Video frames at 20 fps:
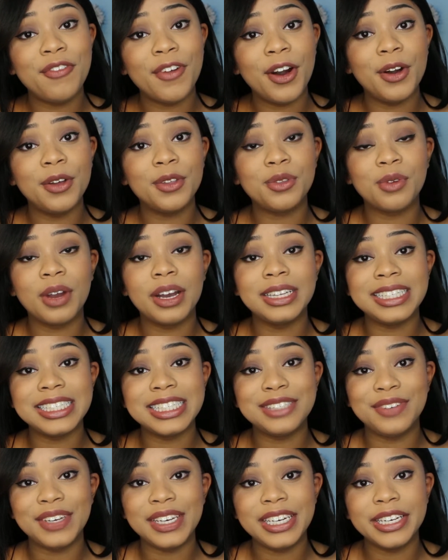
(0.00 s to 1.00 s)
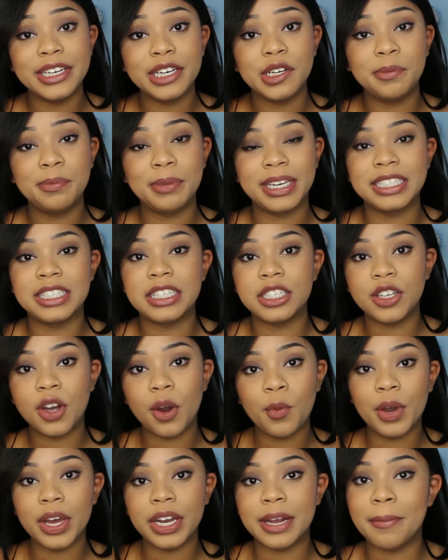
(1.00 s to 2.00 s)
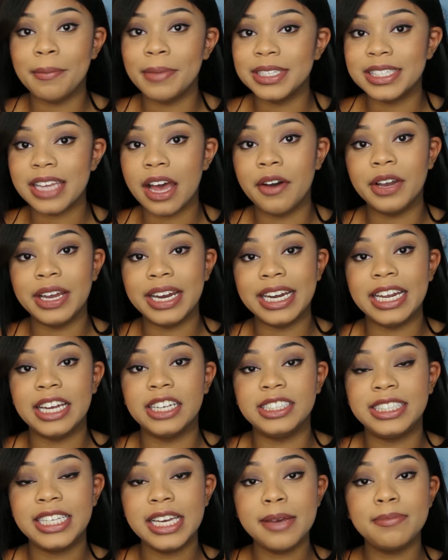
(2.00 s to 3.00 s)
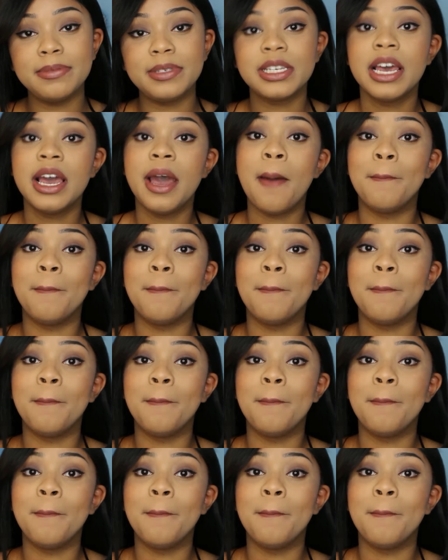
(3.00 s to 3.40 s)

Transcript: phone throughout this video because I don't want to miss out any tips.